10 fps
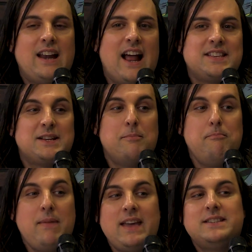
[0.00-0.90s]
And it has an
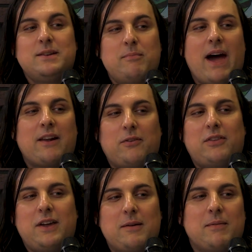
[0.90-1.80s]
amazing battle
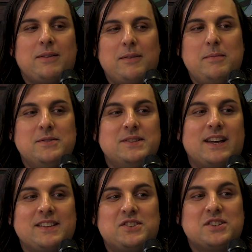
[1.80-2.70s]
theme. The
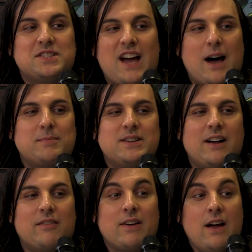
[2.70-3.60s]
music is just top
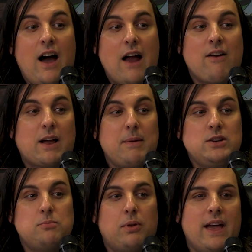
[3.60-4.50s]
shelf. I
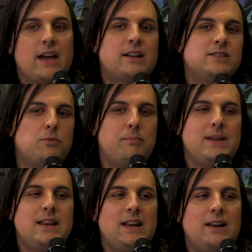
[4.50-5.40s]
recommend you play it because you'll
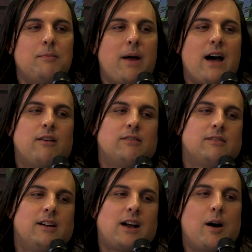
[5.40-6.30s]
beat it in about
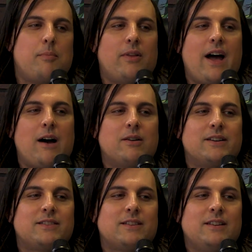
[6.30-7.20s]
a couple hours.